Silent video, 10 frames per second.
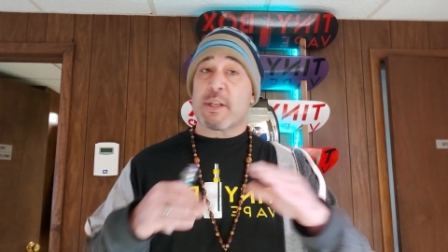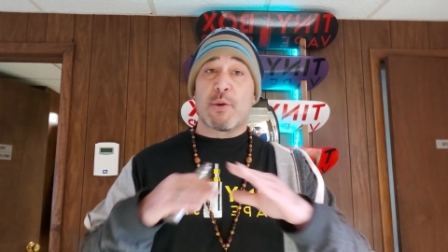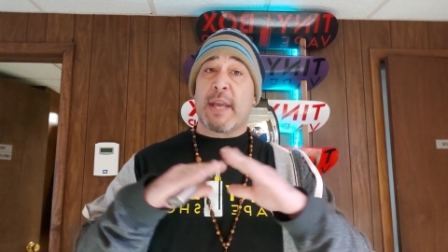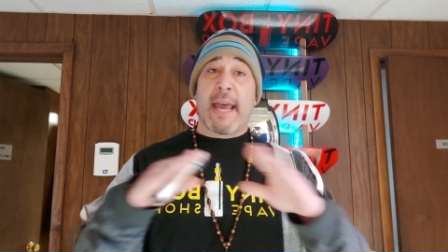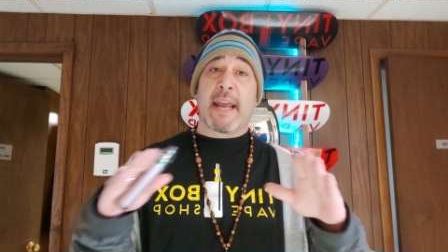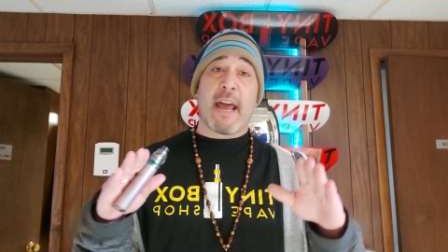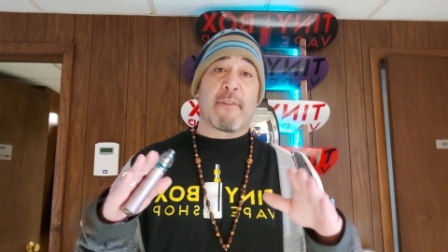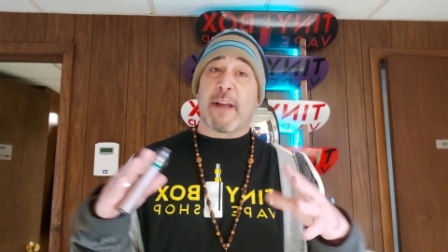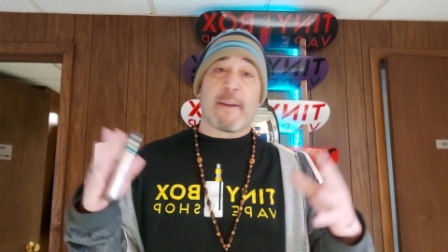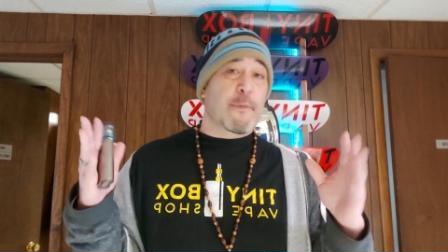You can't
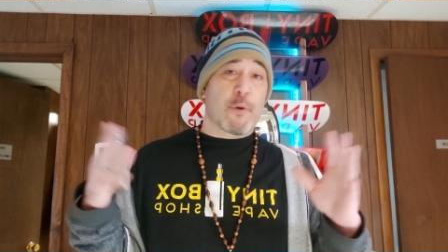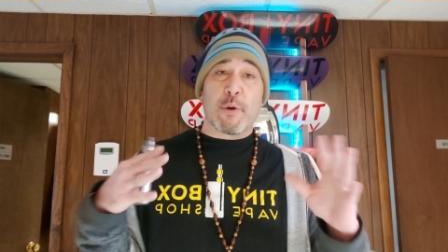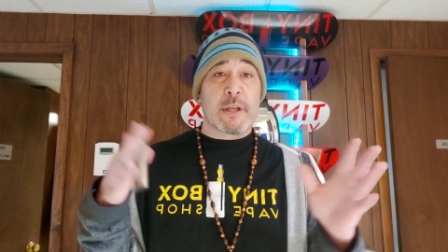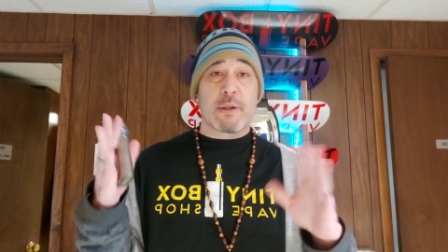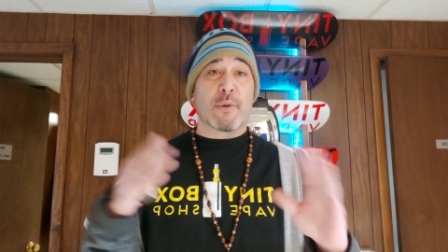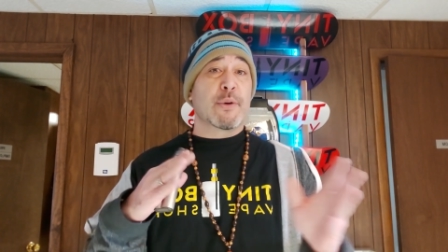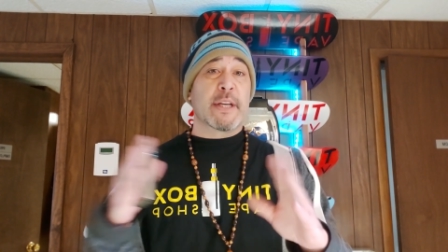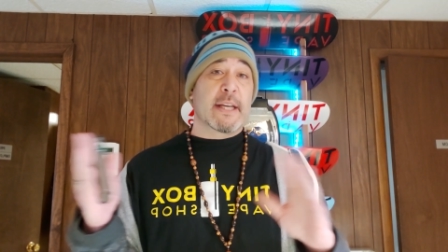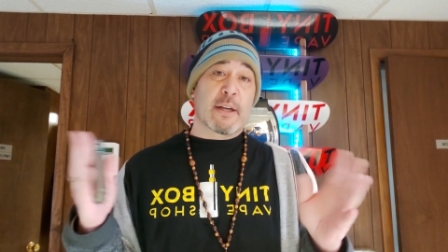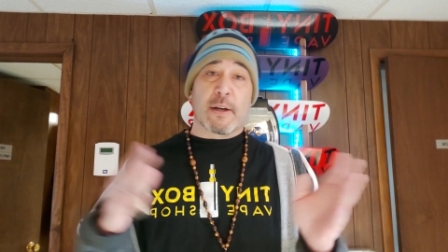have like Fruity
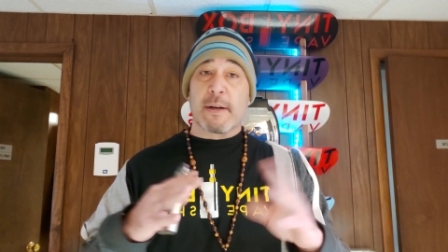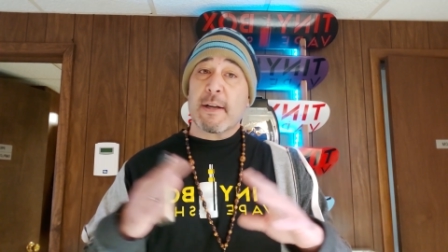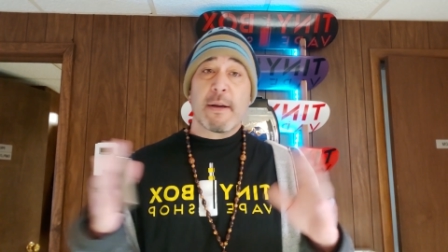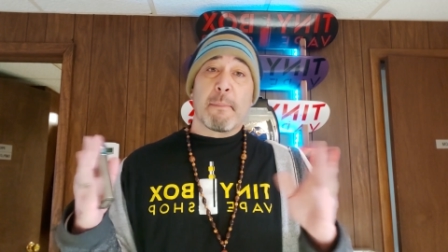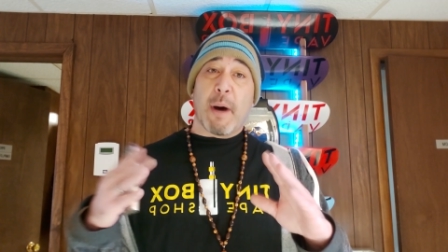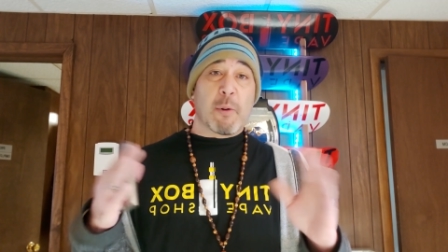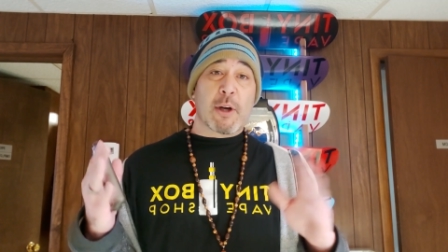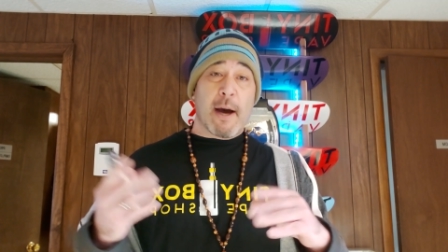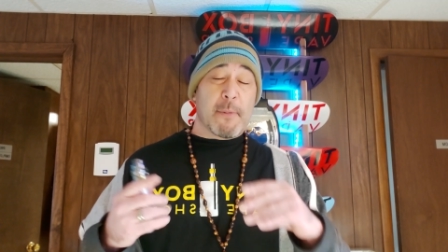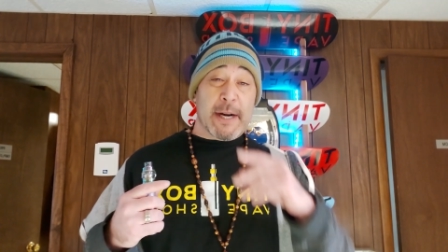Tooty or
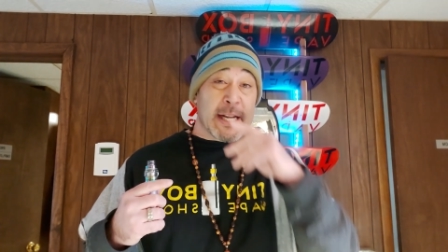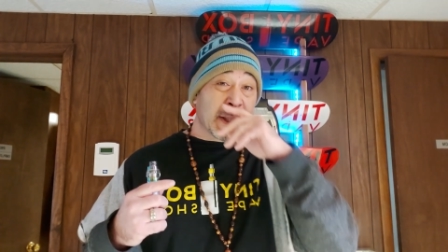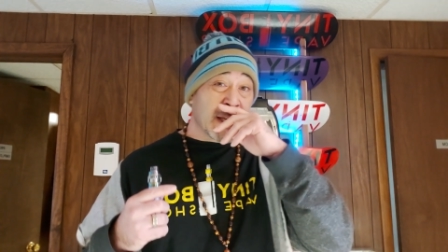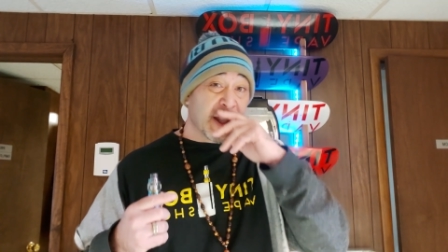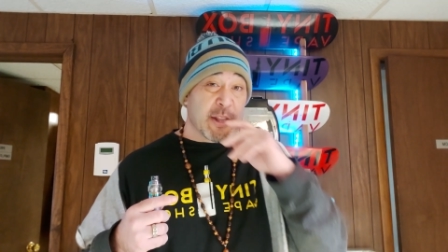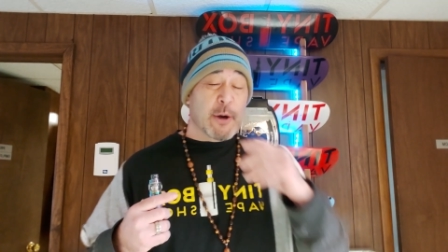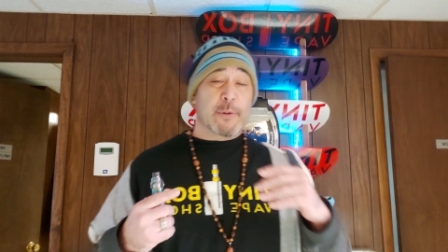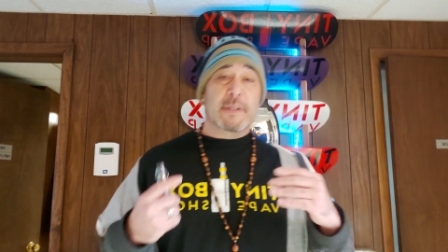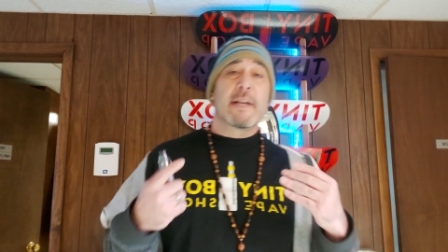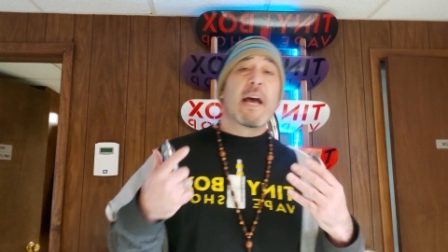bubblegum or anything in
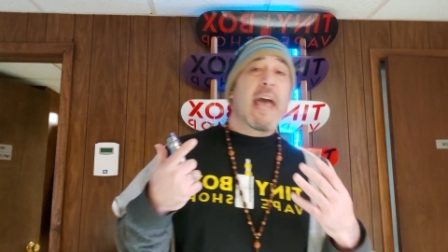those.